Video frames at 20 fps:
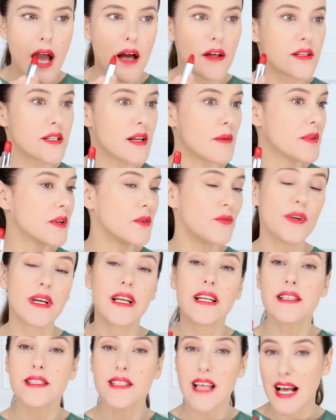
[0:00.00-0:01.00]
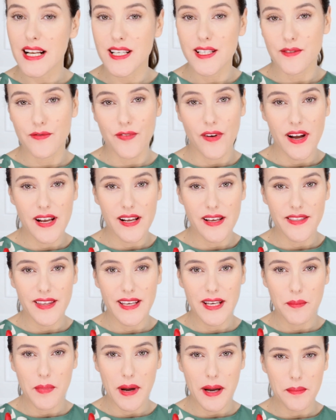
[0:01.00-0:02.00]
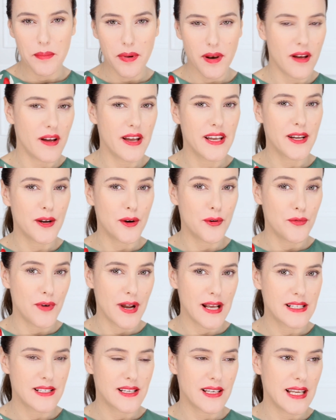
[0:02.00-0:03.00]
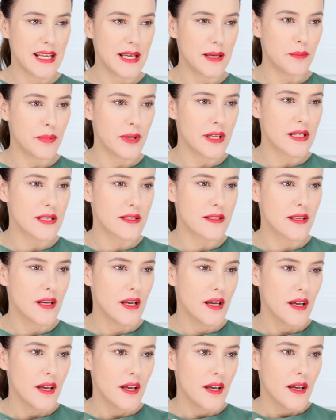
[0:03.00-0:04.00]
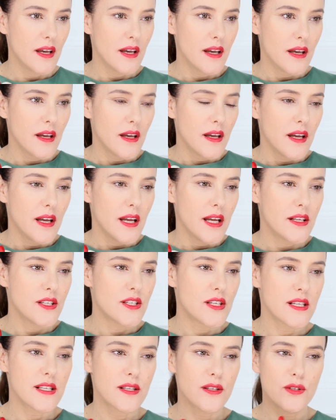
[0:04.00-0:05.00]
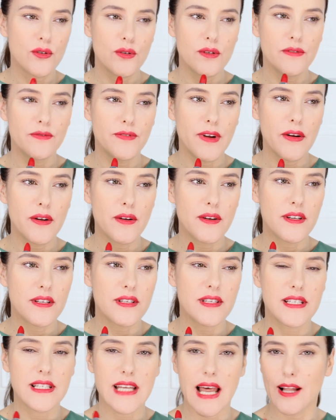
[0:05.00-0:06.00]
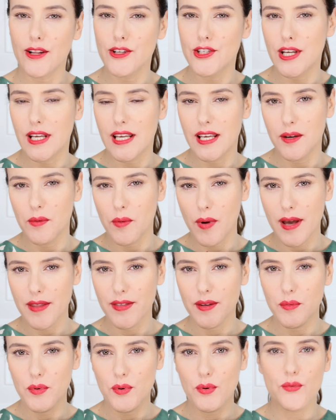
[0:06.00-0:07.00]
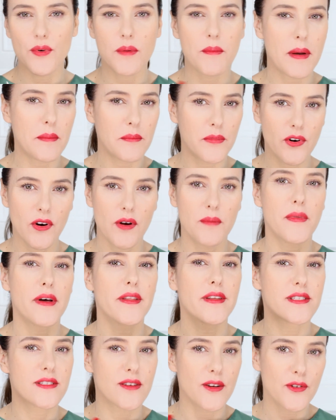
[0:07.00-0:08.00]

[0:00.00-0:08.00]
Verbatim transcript: There's something really satisfying, I think, about applying a red lip. It's it's just sort of very nostalgic in a way. I think we all remember our mothers and